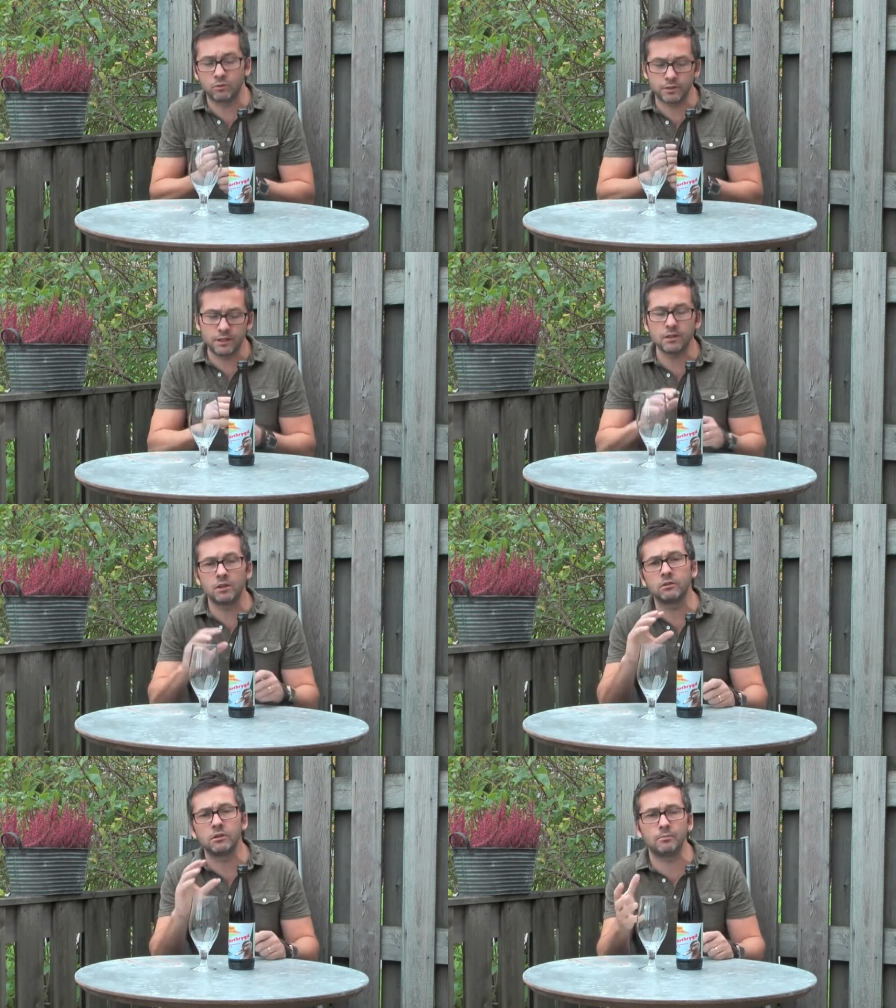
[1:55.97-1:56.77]
You'll see that
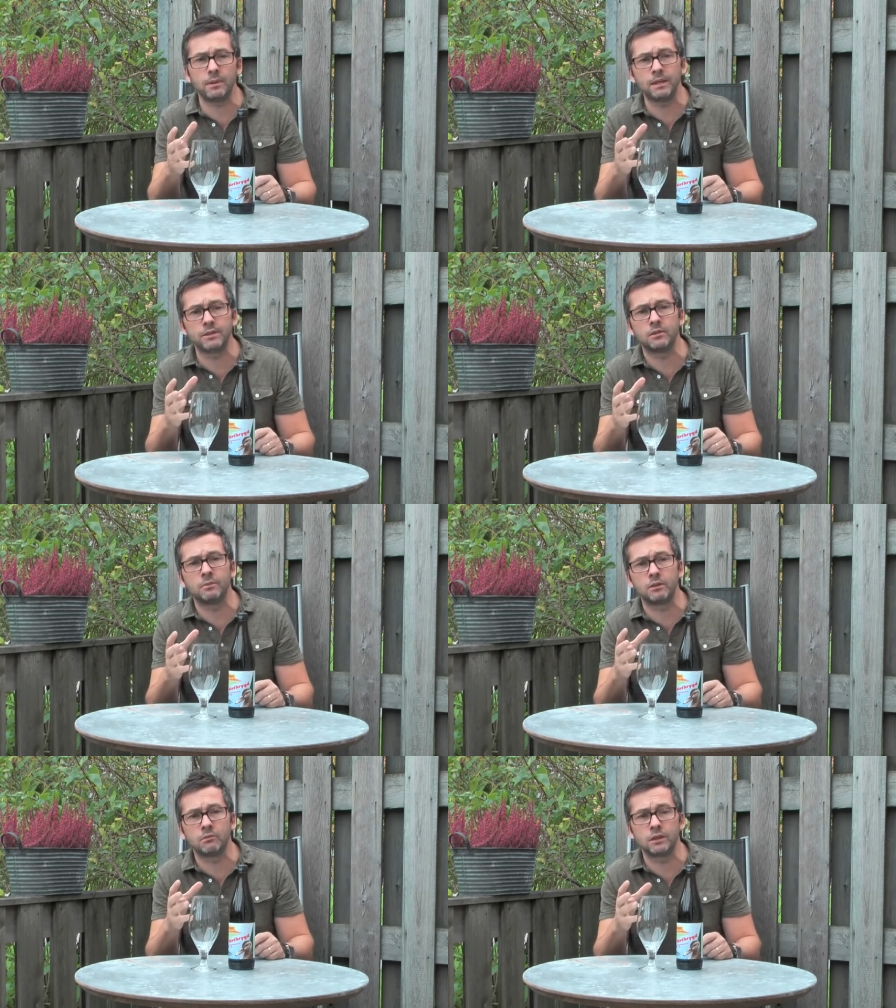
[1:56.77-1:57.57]
a lot of the beers that are
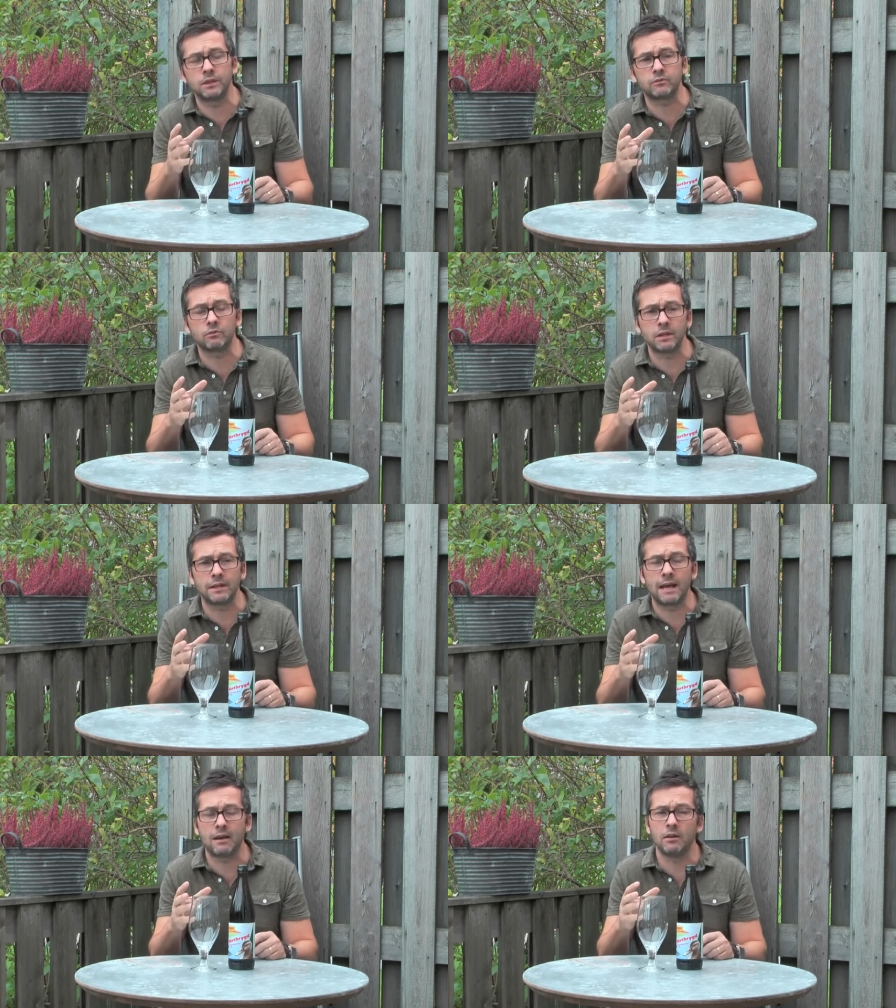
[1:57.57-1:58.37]
being released right
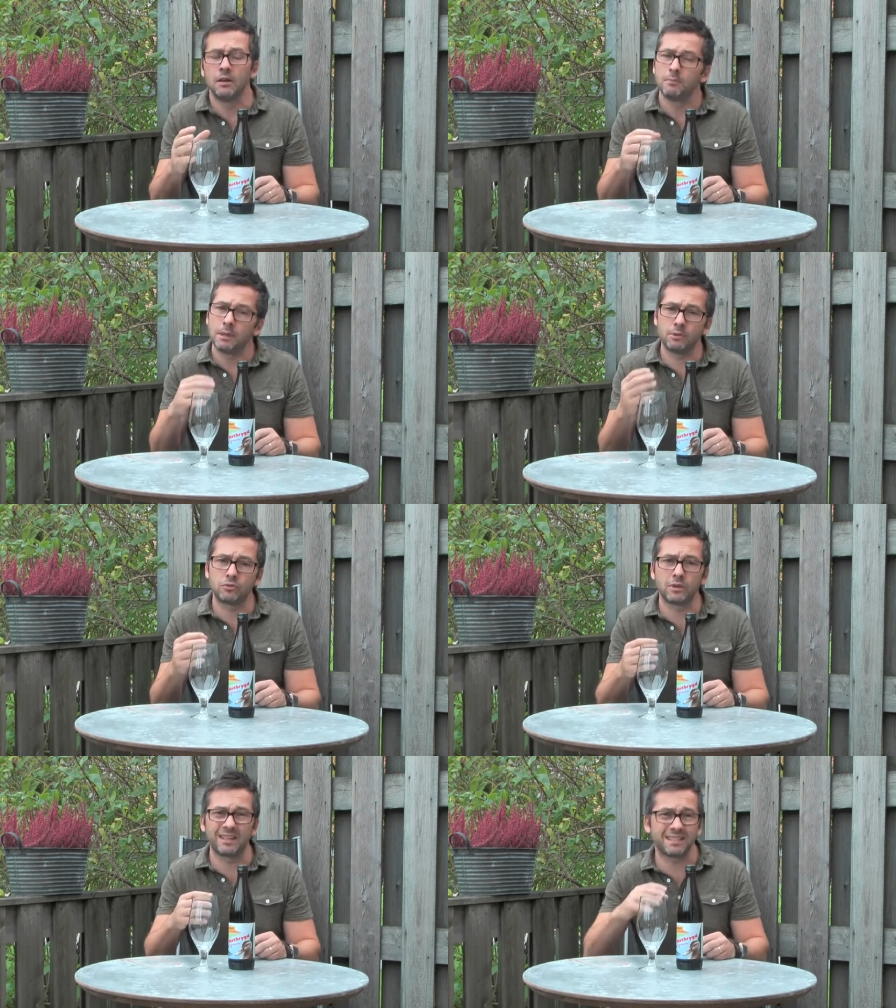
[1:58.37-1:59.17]
now, people are
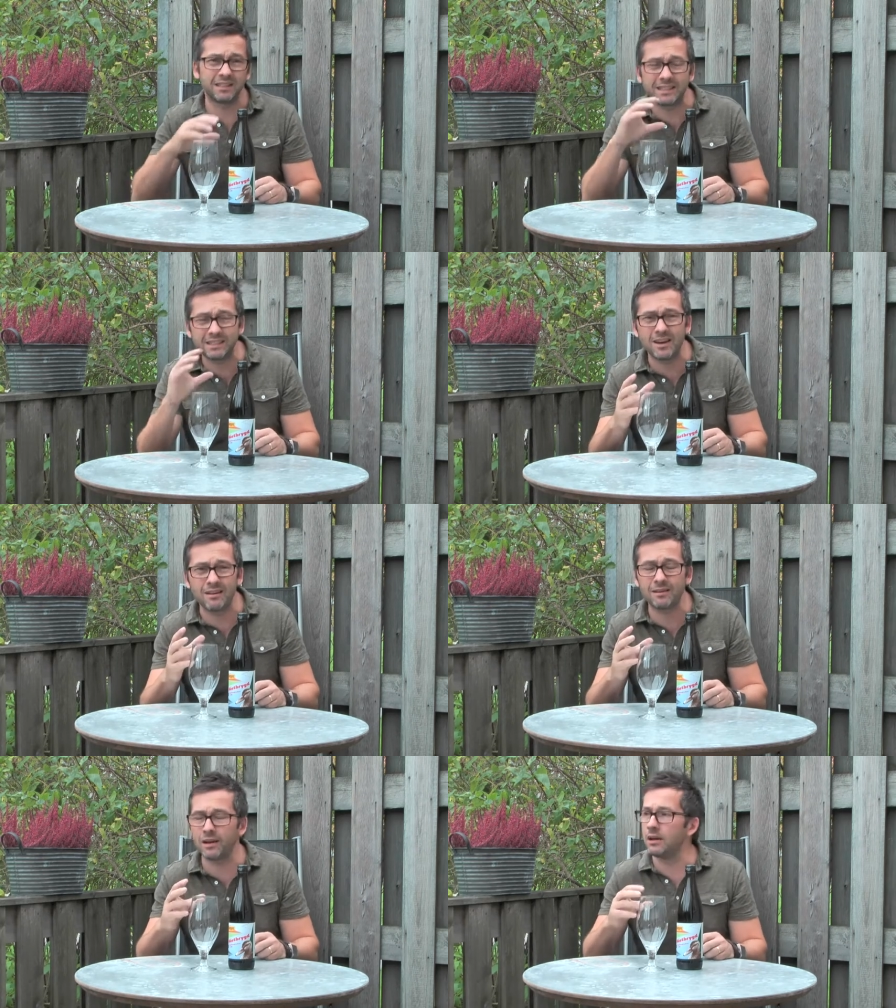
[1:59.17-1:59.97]
drinking slightly
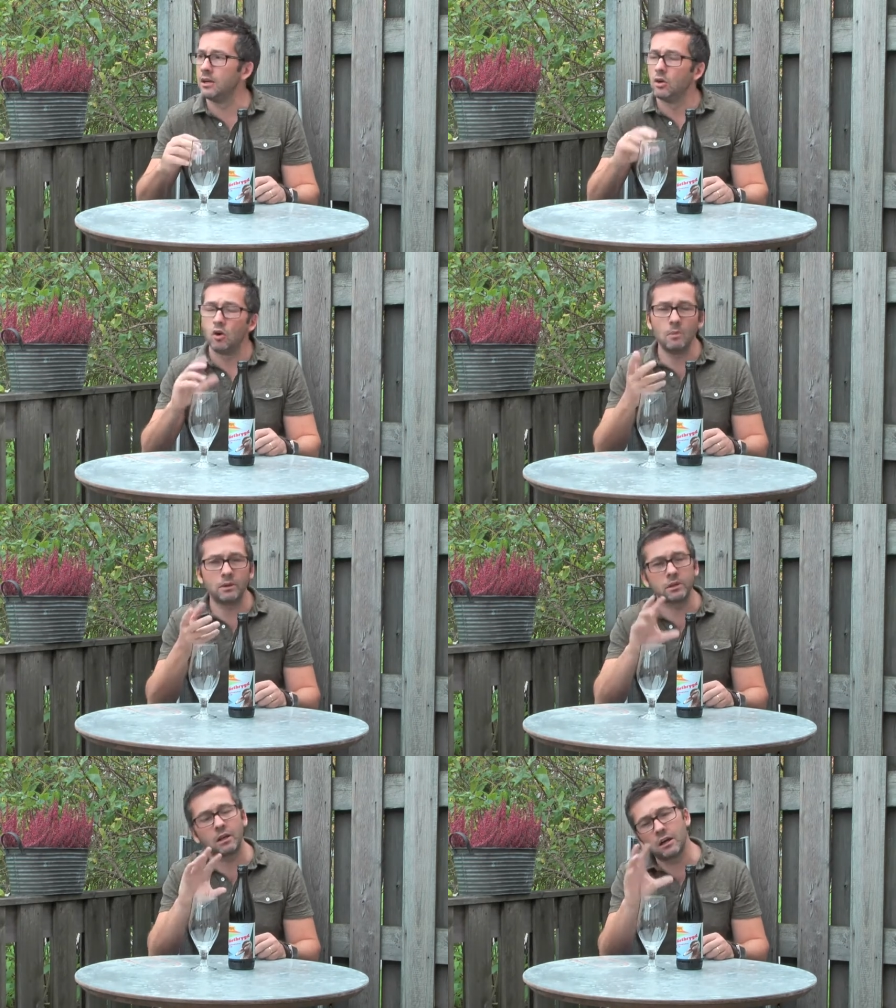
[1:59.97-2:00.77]
darker,
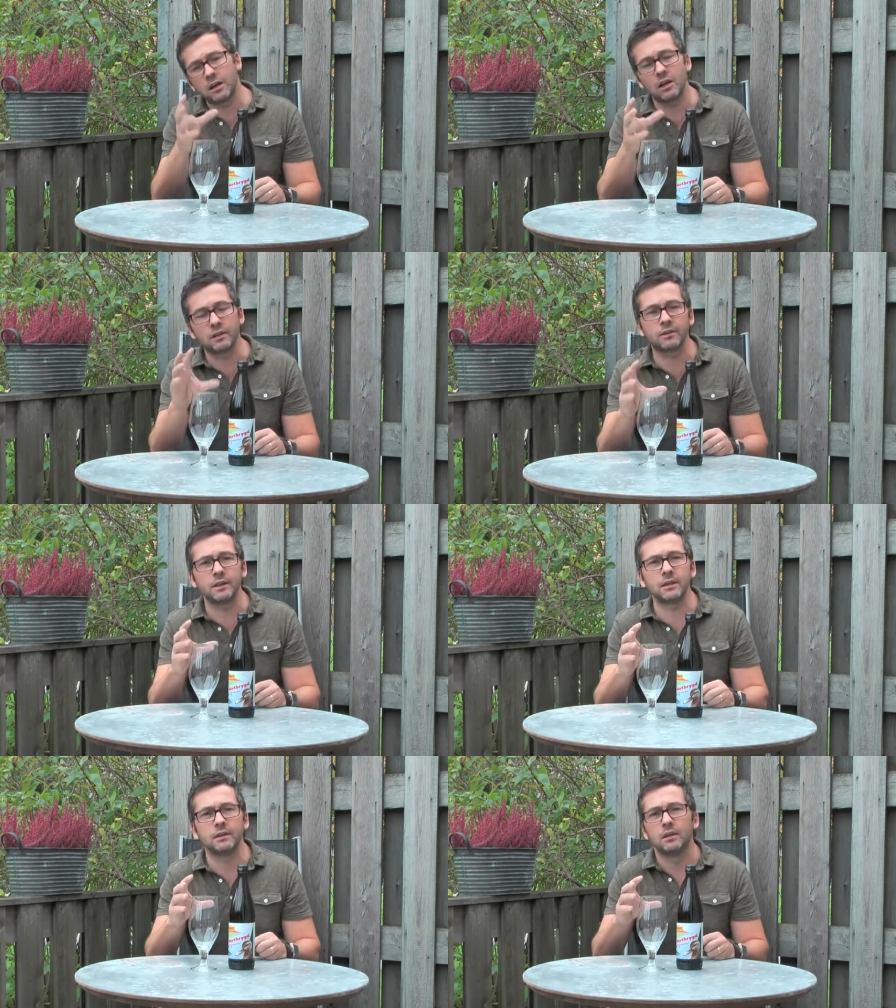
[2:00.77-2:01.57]
almost like I kind of
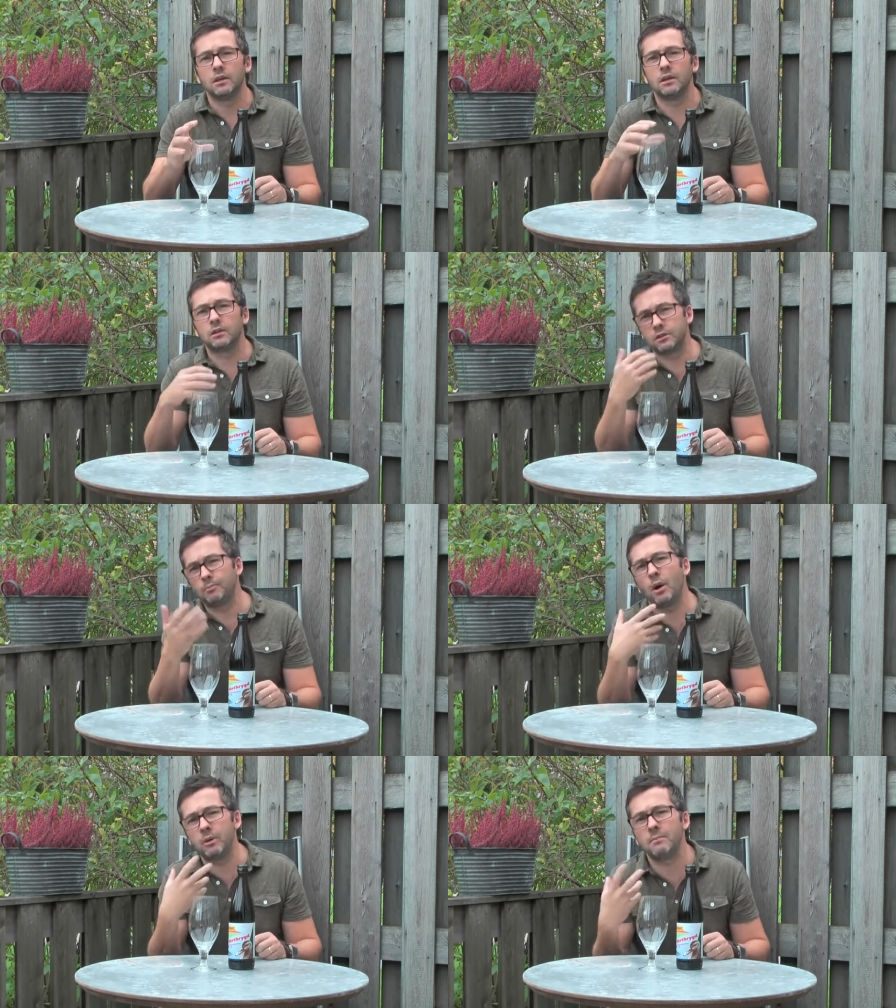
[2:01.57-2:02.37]
think, because uh, the
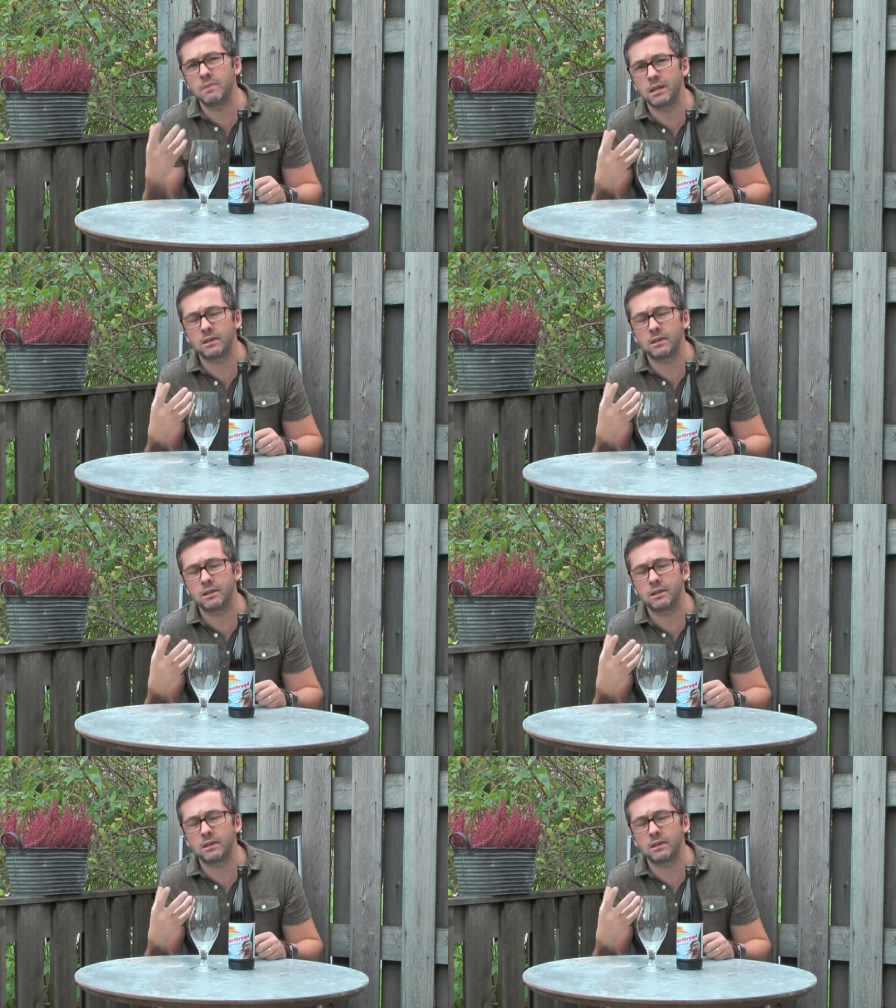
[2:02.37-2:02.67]
poet in me